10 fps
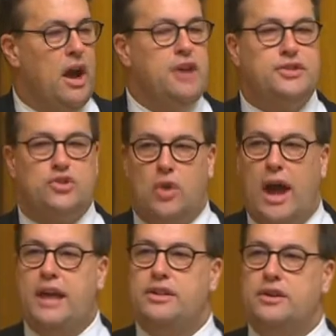
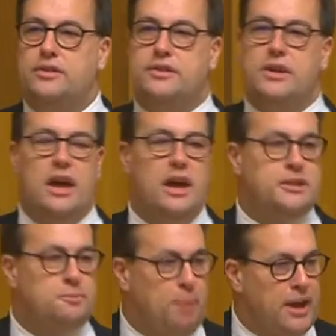Australians,
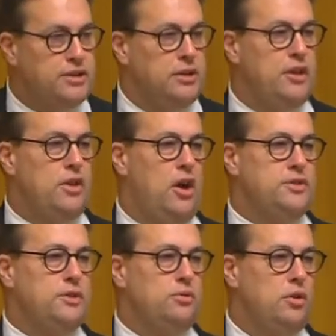especially
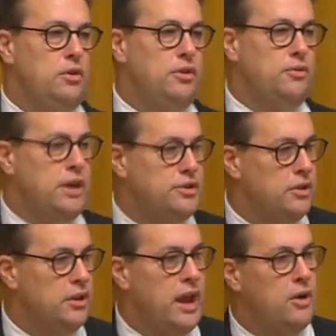those in rural and
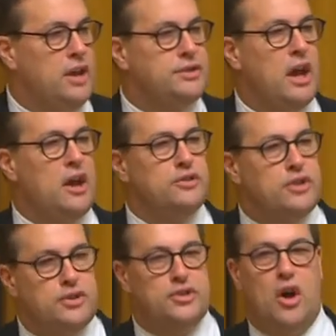regional areas,
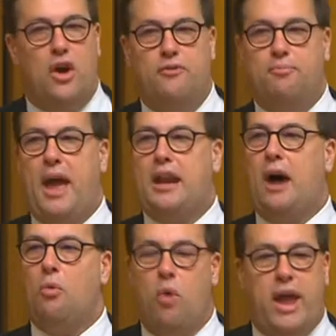deserve
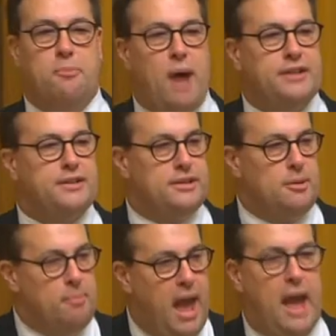better. We must
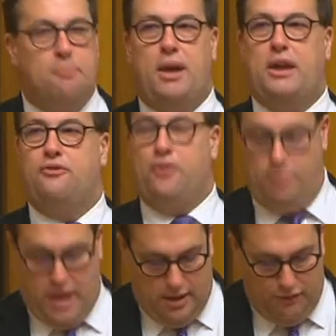demand better
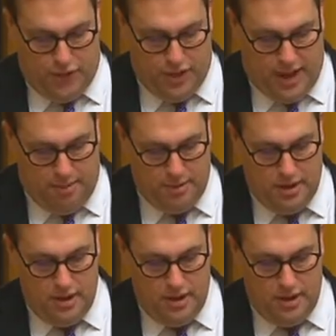from them, for them.